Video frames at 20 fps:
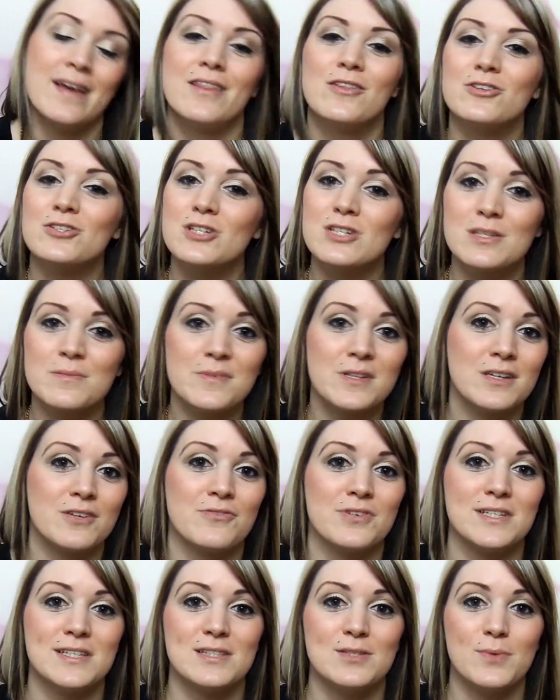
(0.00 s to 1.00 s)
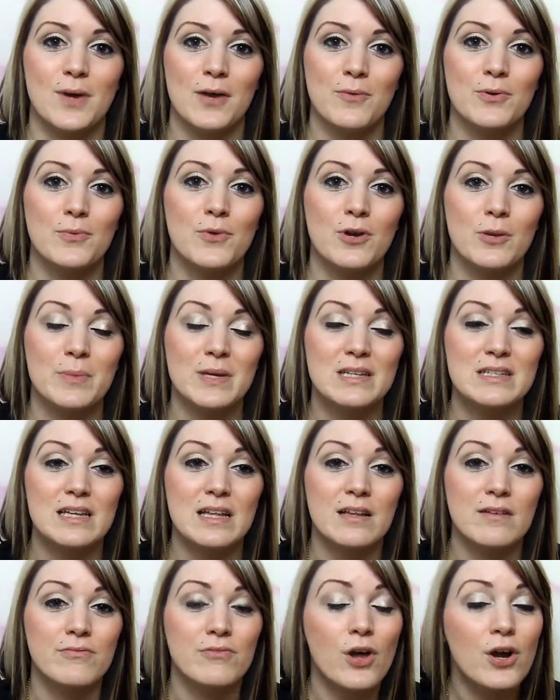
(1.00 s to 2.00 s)
There's just a million reasons why I wouldn't want to be a
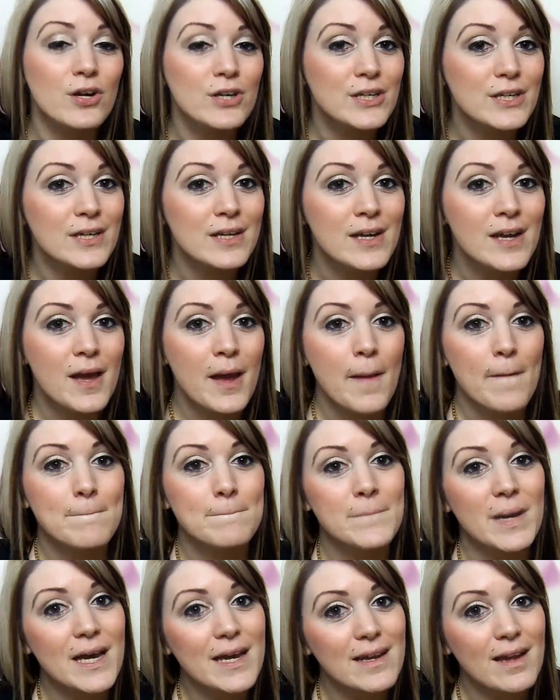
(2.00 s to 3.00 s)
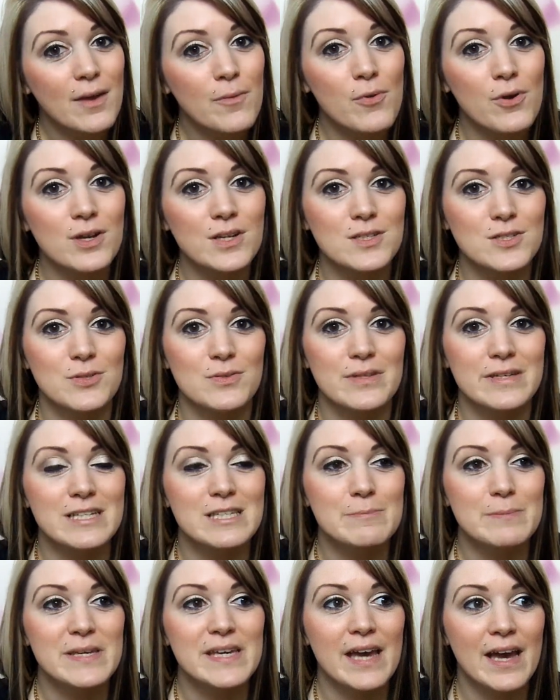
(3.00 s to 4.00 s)
daily vlogger, but I want to do this
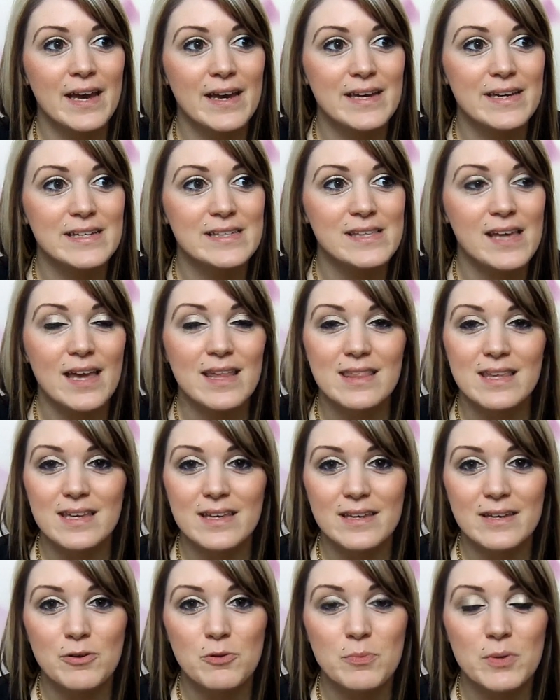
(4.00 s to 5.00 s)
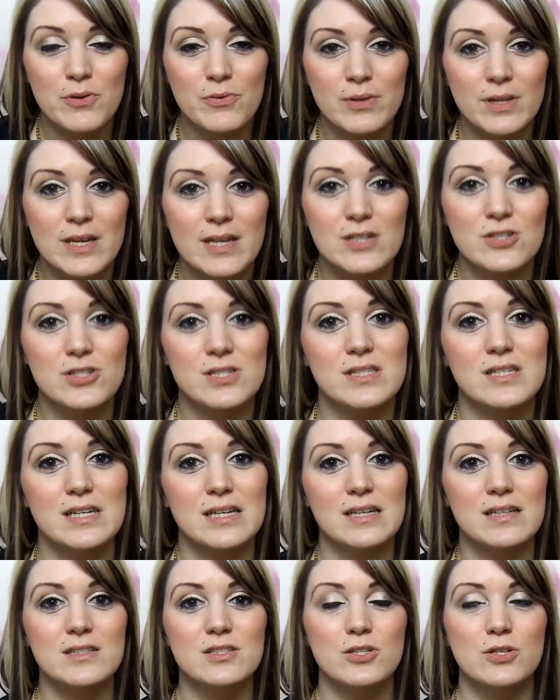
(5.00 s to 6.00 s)
because I think it would be really interesting
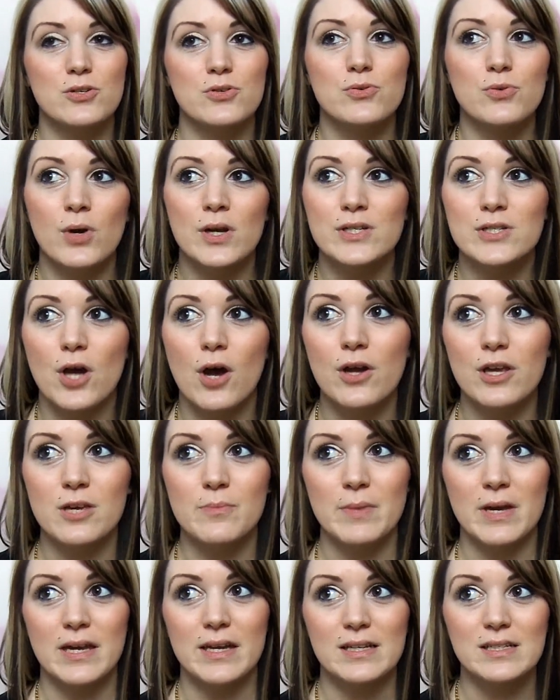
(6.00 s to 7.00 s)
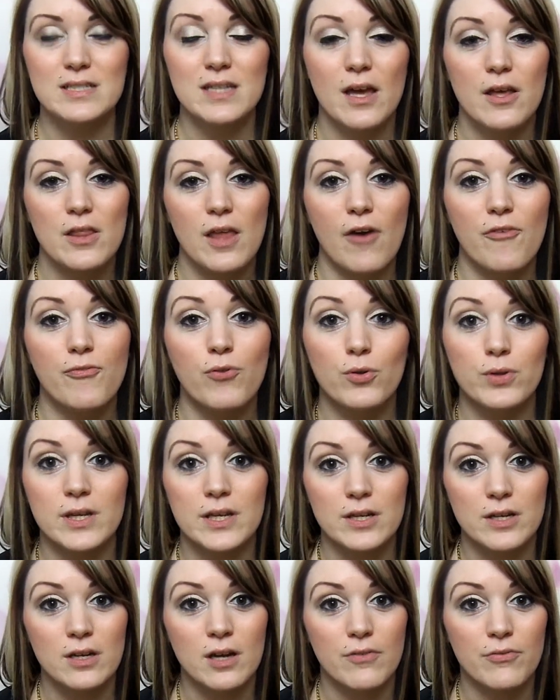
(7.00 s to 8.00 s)
to document a full
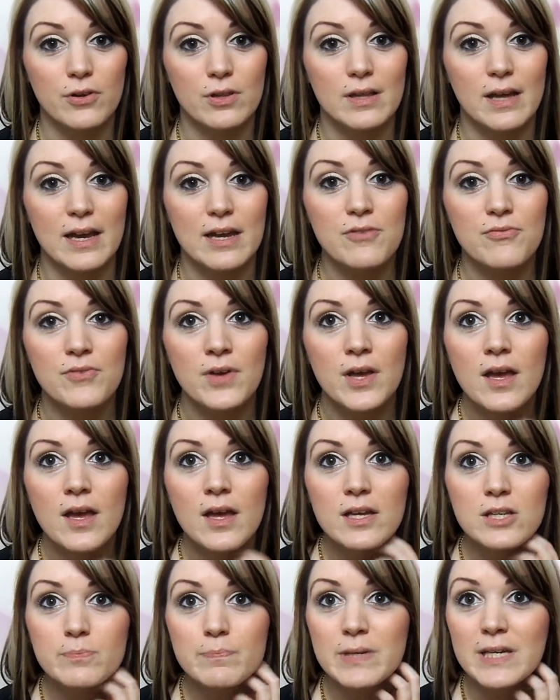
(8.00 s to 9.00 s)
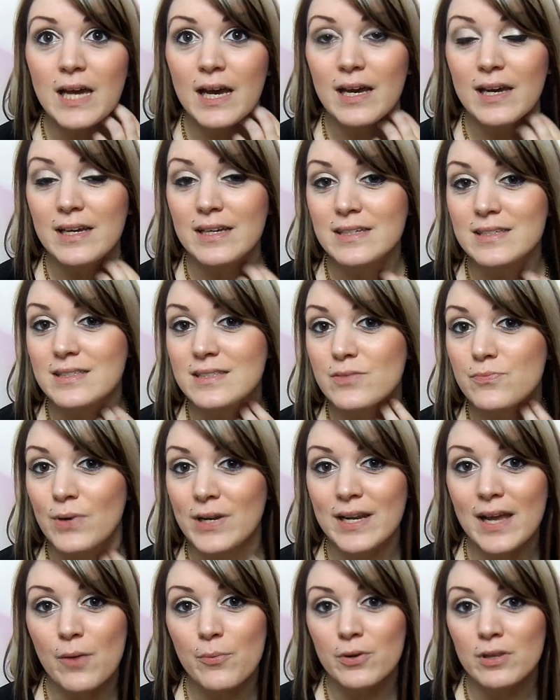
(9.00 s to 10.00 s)
year of our life because right
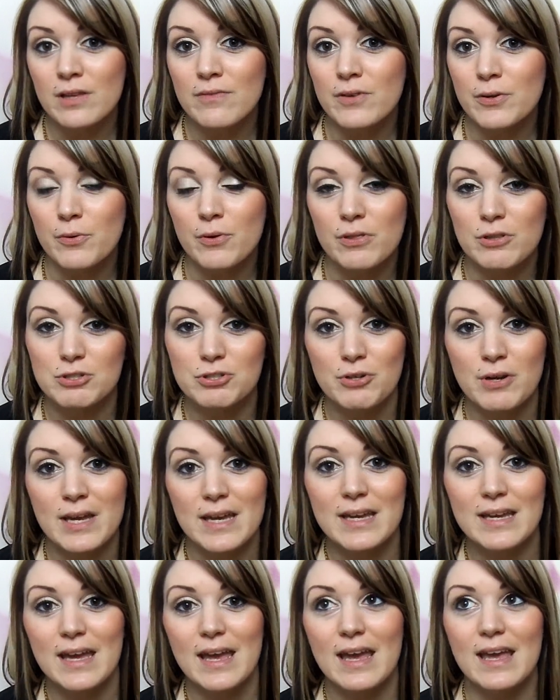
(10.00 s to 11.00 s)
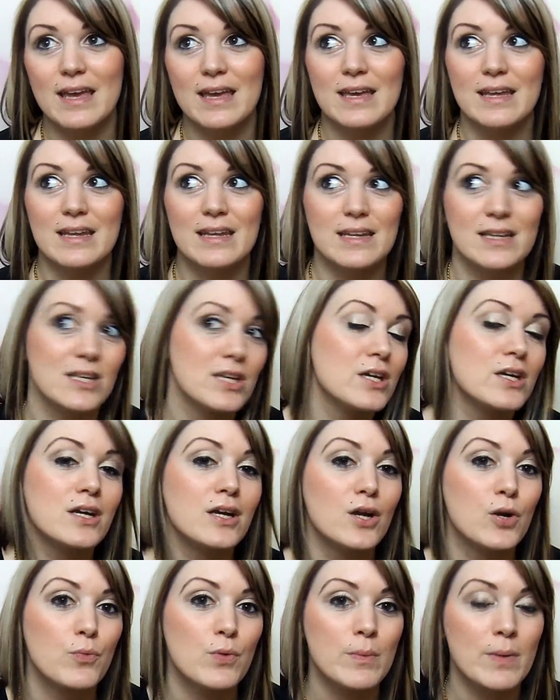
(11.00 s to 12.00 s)
now we're living with a trach and in a
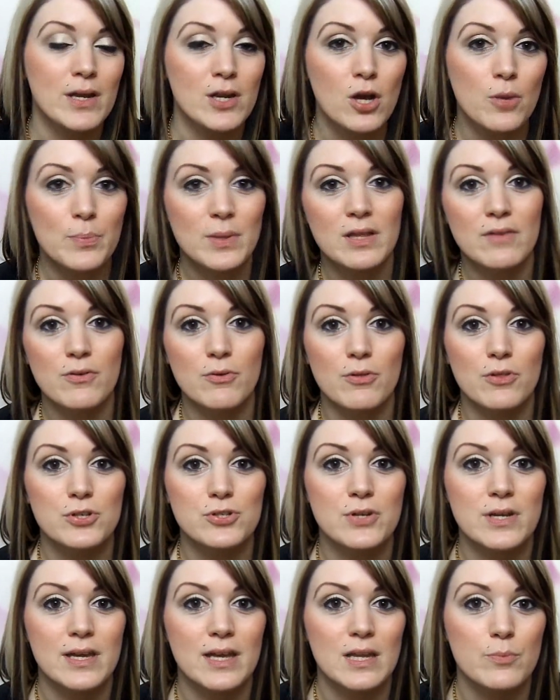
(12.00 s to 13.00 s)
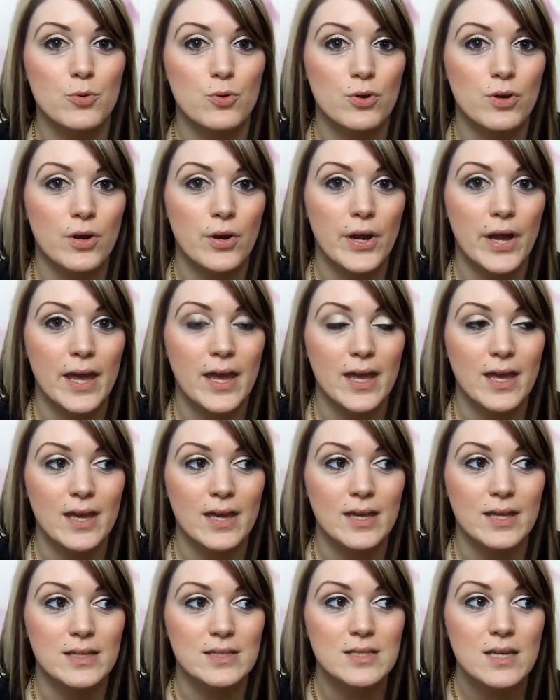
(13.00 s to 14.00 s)
year we might not be living with a trach anymore
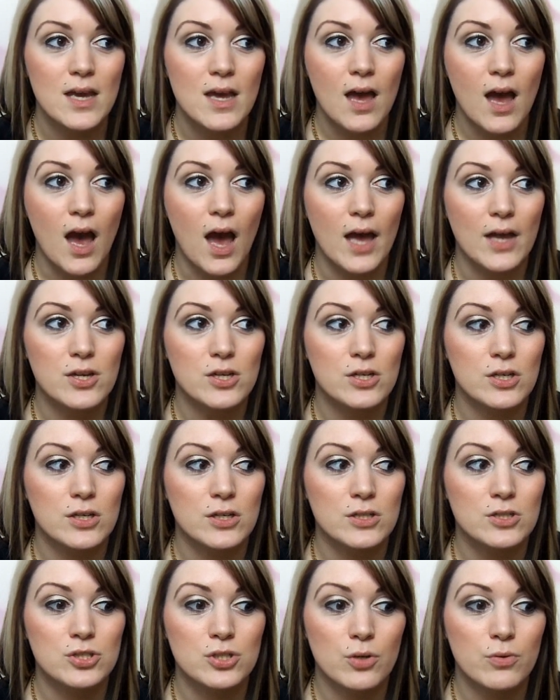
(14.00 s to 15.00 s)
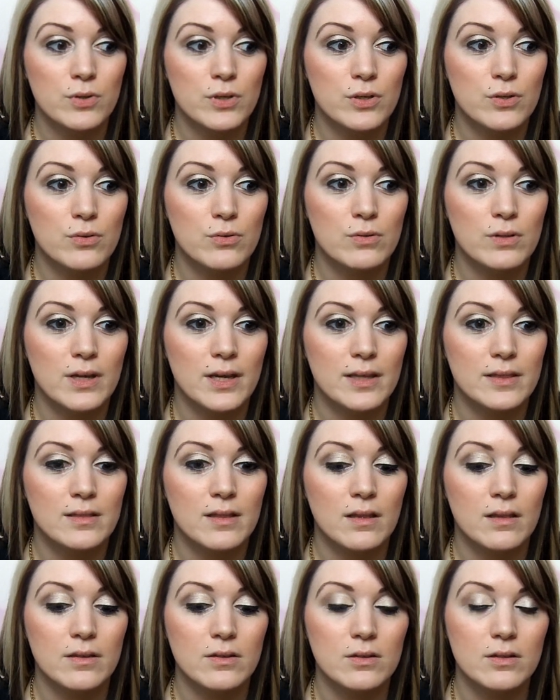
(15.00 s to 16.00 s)
and I could show you like
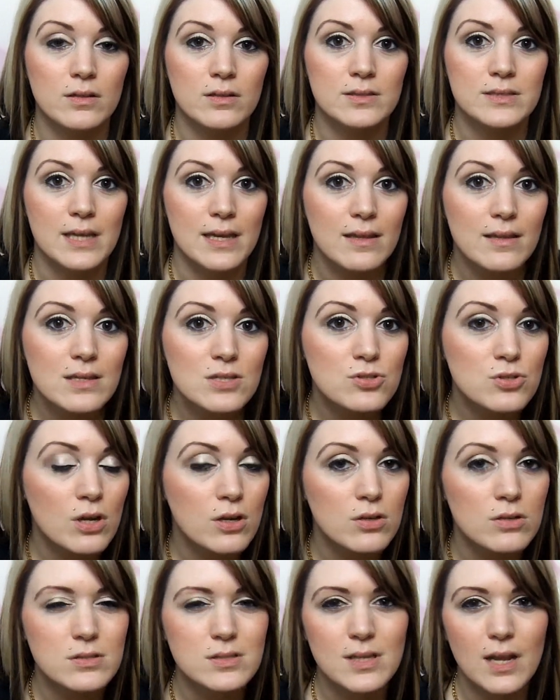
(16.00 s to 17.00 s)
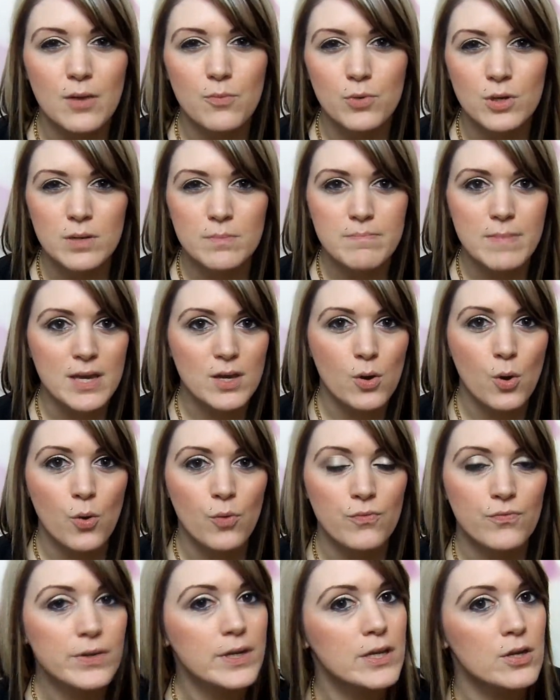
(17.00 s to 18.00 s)
the little daily struggles that I wouldn't make a
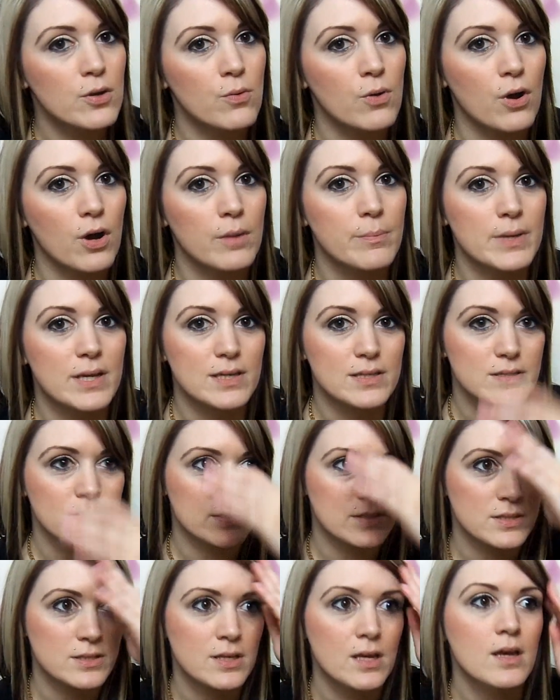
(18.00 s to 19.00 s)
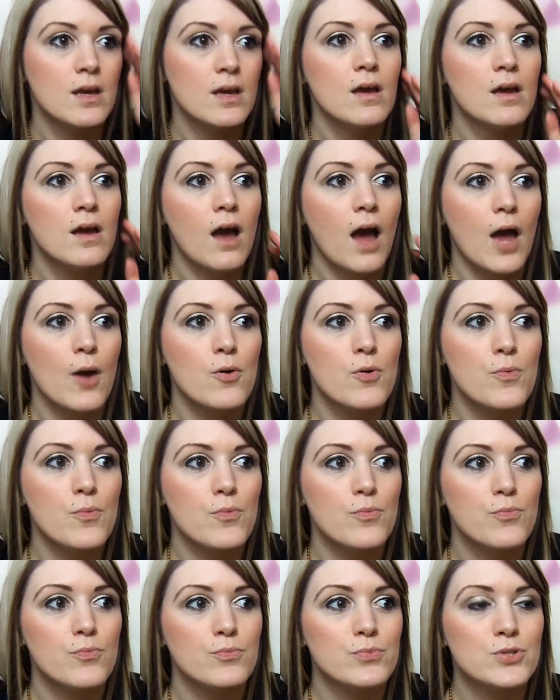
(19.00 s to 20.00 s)
whole video on because there's I won't
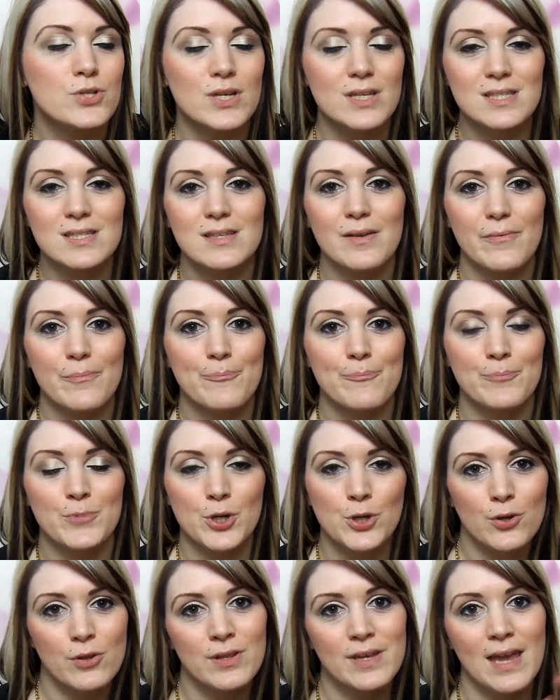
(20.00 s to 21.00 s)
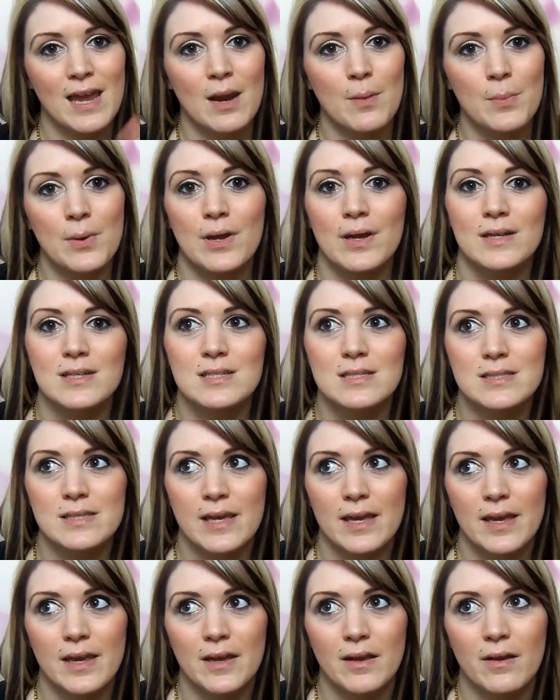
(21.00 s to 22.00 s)
just turn on the camera to
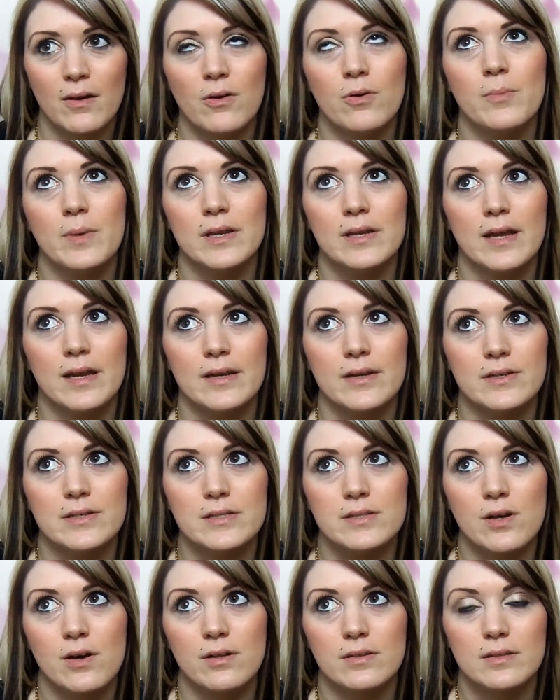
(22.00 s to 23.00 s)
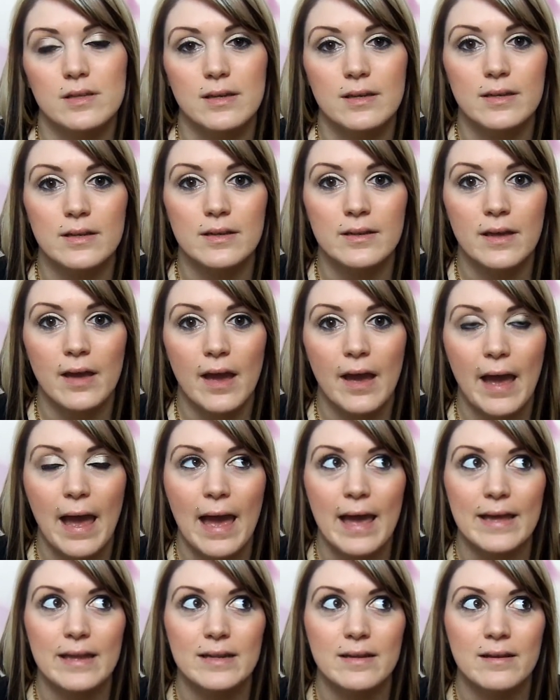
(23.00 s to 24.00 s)
say, oh, my night nurse called in
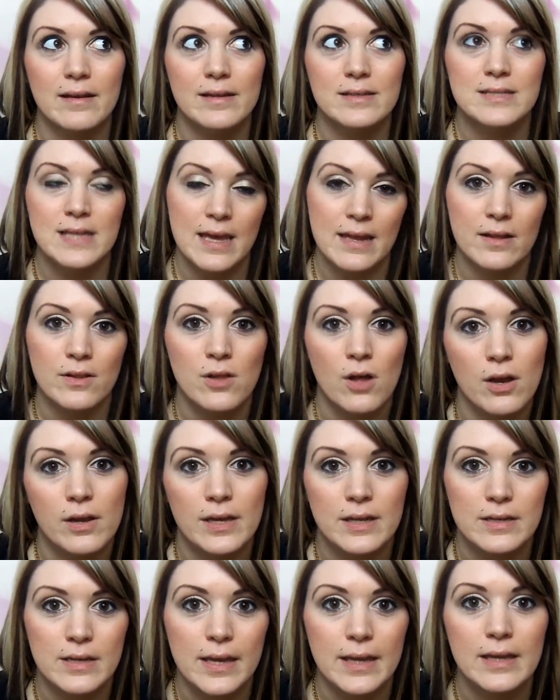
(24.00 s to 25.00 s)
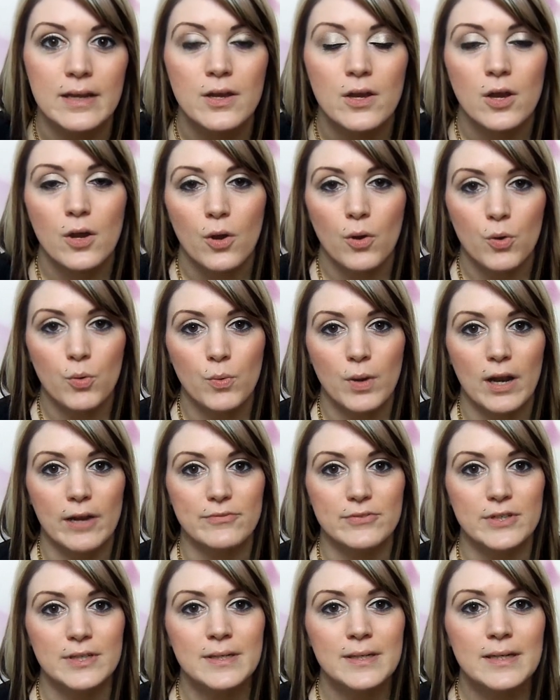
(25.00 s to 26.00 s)
at 10 o'clock at night or
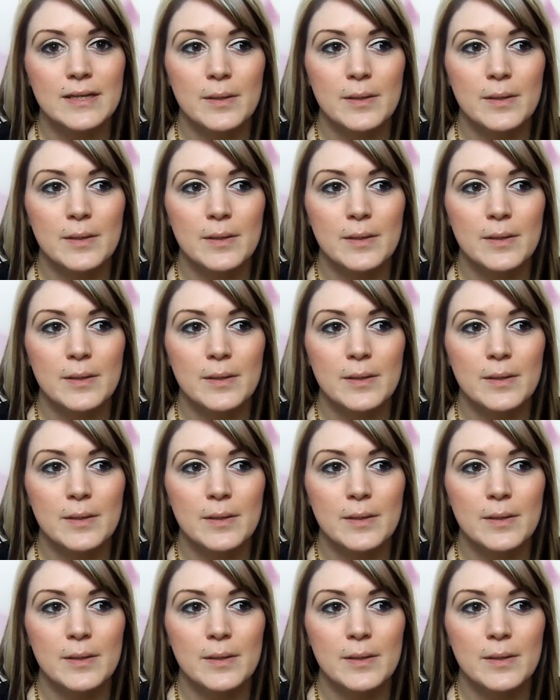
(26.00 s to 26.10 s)
whatever.